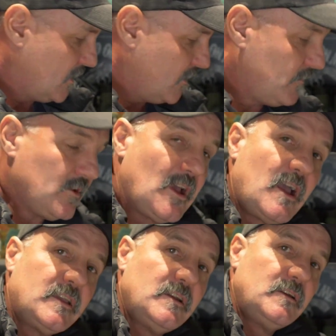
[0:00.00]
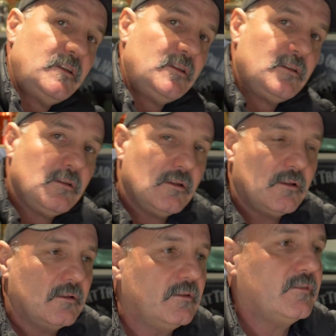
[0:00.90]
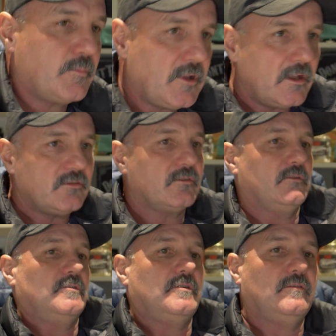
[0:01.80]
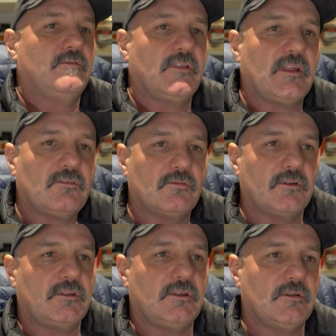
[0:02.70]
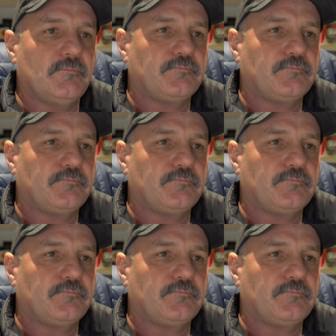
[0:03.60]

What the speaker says: If you can't get it here, it's the place to look for that sort of gear.